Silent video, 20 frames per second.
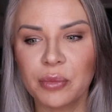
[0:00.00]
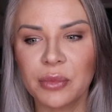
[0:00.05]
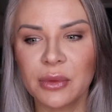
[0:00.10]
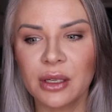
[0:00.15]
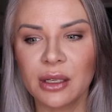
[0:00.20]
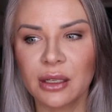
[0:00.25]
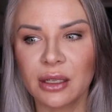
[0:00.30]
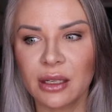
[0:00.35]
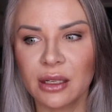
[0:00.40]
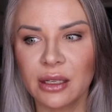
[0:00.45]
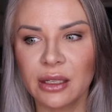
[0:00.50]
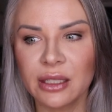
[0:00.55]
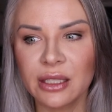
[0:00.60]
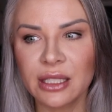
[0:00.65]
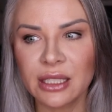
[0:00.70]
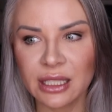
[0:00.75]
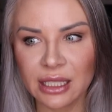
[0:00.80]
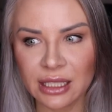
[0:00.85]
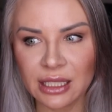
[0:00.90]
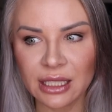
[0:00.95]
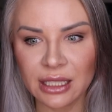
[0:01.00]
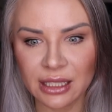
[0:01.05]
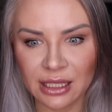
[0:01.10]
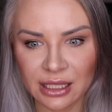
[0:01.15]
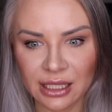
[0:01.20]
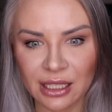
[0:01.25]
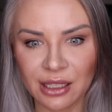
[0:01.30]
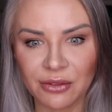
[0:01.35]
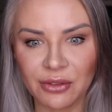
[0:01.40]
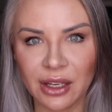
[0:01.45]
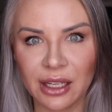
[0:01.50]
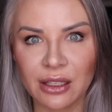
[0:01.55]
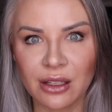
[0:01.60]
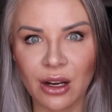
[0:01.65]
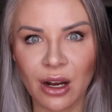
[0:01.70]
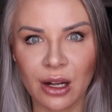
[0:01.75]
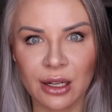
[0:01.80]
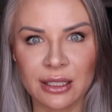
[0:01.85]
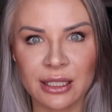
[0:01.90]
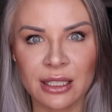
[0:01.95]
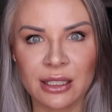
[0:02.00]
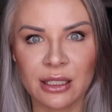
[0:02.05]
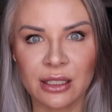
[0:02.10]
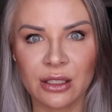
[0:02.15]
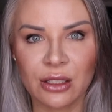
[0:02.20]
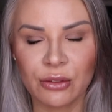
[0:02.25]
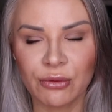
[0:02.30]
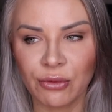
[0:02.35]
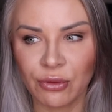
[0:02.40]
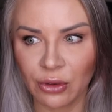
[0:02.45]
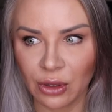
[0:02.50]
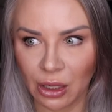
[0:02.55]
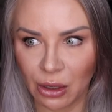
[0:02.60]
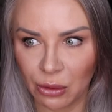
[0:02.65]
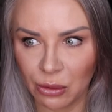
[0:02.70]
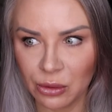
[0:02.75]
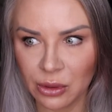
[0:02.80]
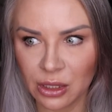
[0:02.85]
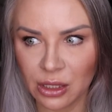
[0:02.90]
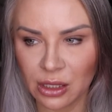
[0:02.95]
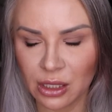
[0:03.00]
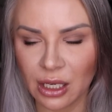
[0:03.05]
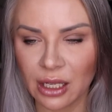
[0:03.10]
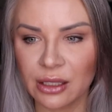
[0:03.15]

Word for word: the consistency of it causes it to float.